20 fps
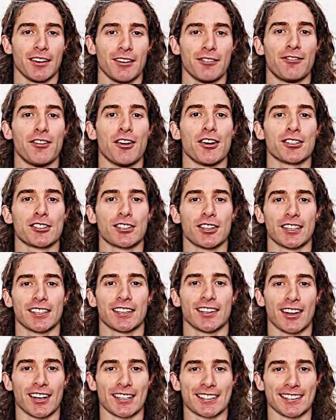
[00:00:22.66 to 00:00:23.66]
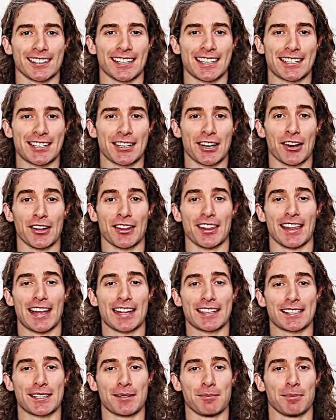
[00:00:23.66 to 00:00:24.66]
First, I'd like to let you know that
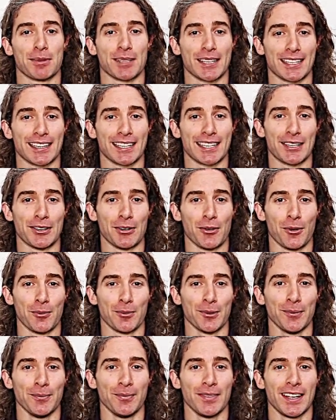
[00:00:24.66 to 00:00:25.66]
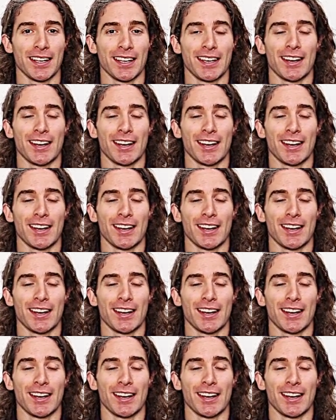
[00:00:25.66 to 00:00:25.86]
that's completely normal.